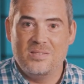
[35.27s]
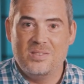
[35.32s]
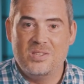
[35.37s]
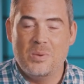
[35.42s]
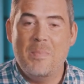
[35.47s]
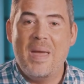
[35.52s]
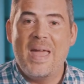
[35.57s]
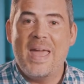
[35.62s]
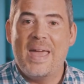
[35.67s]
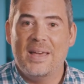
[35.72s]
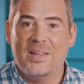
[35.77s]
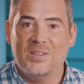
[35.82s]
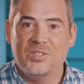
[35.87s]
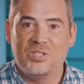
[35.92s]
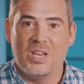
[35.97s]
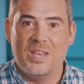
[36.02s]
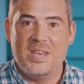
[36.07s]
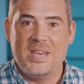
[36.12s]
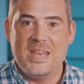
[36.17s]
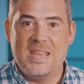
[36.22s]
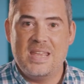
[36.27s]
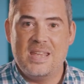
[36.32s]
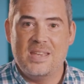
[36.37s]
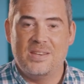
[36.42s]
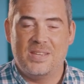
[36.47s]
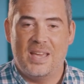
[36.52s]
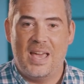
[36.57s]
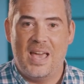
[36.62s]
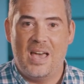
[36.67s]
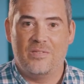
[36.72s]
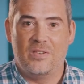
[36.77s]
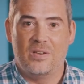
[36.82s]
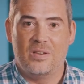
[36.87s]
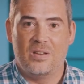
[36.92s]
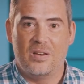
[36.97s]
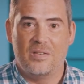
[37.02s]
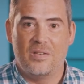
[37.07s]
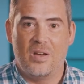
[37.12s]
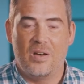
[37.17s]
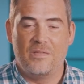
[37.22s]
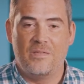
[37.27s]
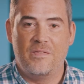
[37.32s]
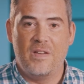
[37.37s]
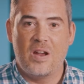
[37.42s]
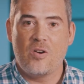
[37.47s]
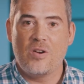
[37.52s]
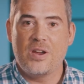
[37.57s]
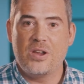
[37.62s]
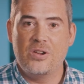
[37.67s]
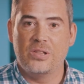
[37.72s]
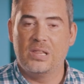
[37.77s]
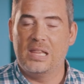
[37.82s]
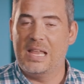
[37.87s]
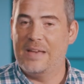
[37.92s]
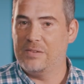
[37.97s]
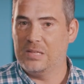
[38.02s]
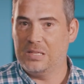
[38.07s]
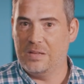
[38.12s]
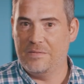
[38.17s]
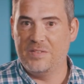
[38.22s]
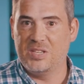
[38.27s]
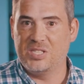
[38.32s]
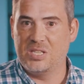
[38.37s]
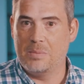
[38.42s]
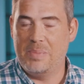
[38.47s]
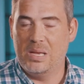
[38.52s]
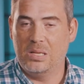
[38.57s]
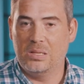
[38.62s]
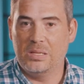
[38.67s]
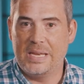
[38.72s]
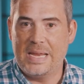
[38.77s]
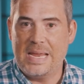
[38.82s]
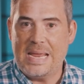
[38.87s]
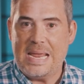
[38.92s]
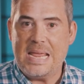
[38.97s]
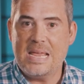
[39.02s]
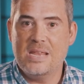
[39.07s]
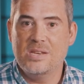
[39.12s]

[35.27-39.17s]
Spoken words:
demands a need to have a very good level of visibility